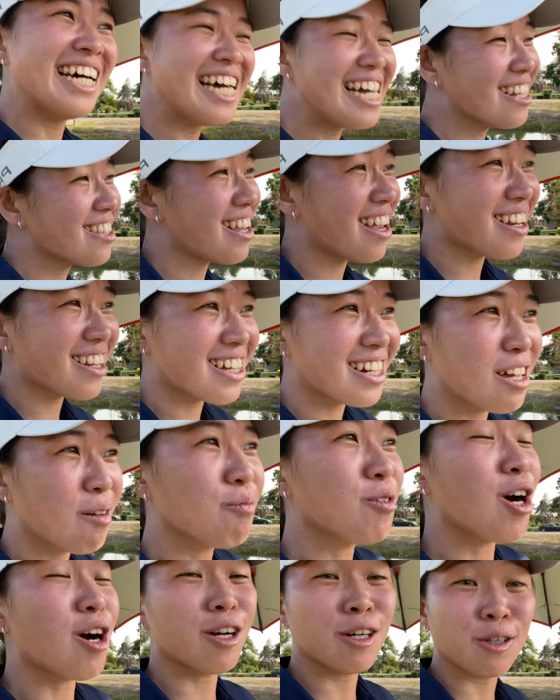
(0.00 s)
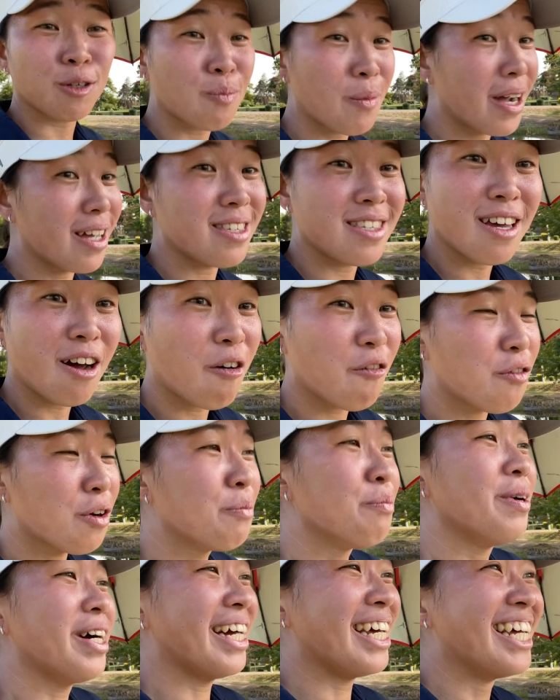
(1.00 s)
technically I'm talking to myself,
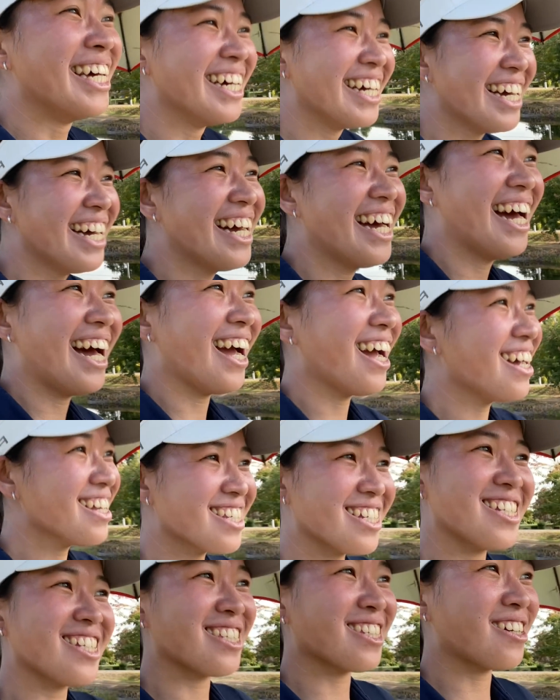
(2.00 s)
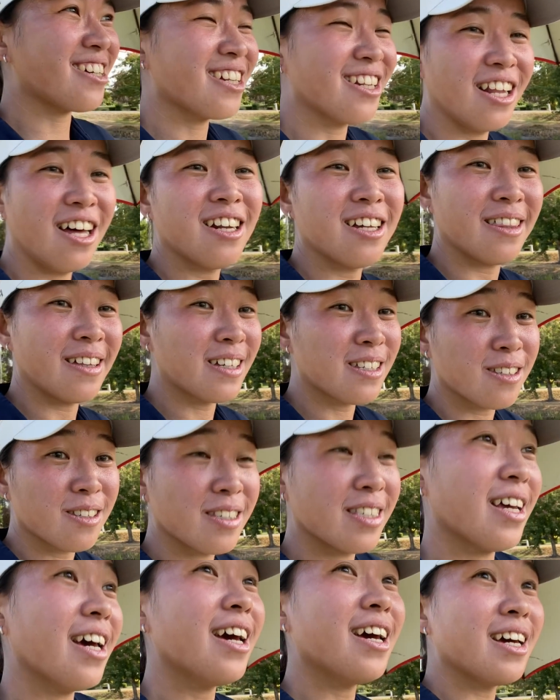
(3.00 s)
but I guess I just got a lot of things to
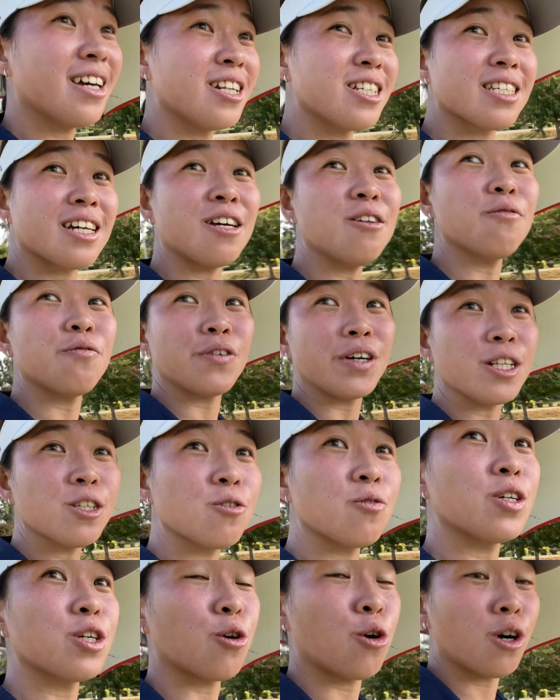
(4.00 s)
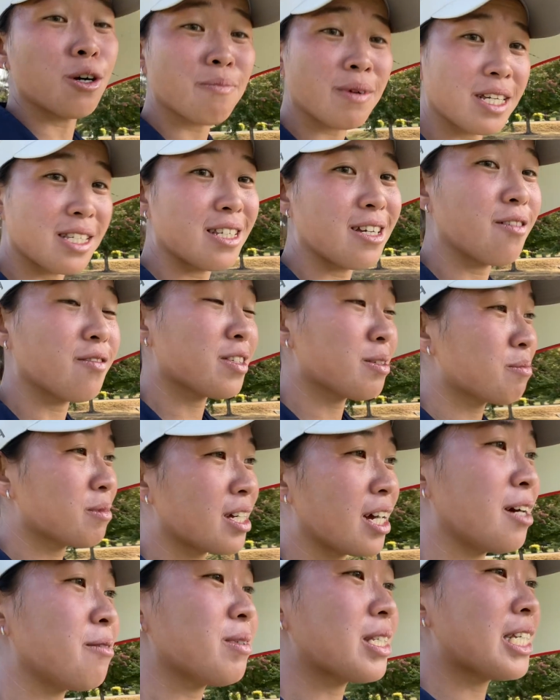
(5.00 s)
say, and it's kind of fun to record myself
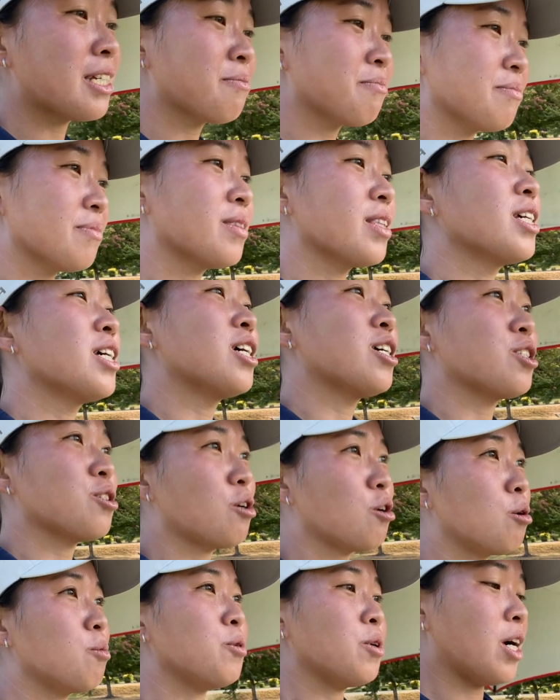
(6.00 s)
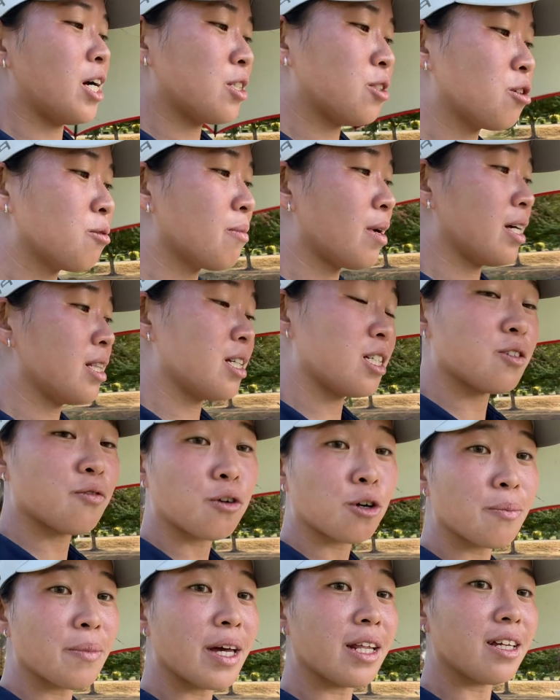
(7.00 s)
sometimes. So I hope you guys don't mind this
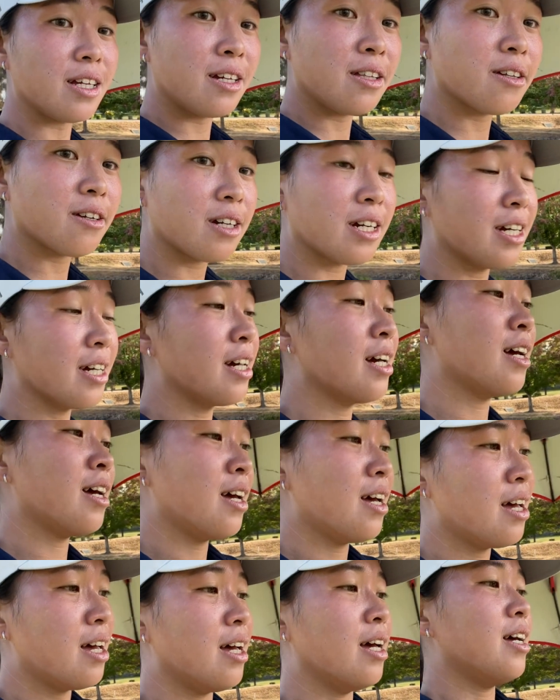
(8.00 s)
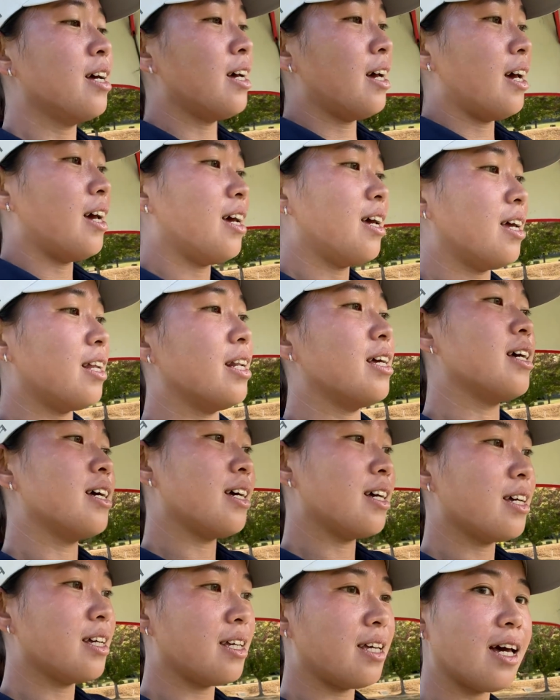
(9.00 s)
format either. And
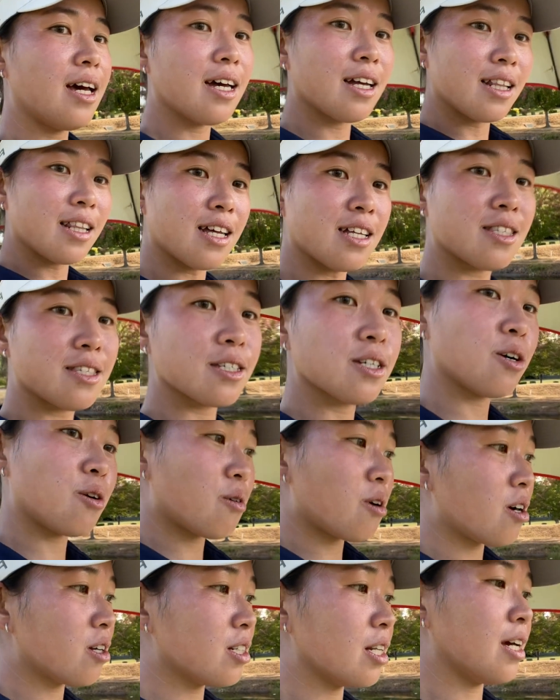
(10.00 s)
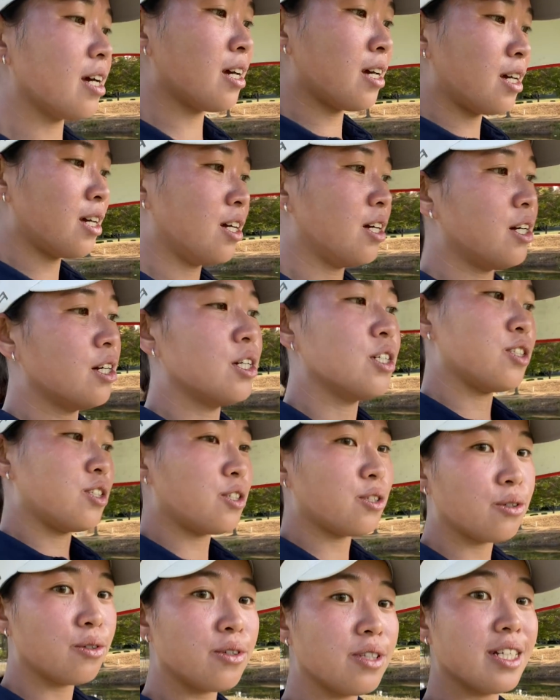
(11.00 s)
yeah, let's go on
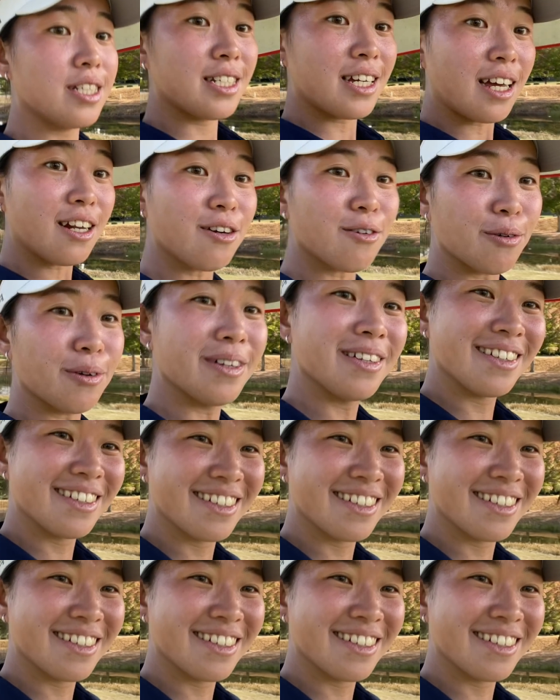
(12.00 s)
to the 10 hole.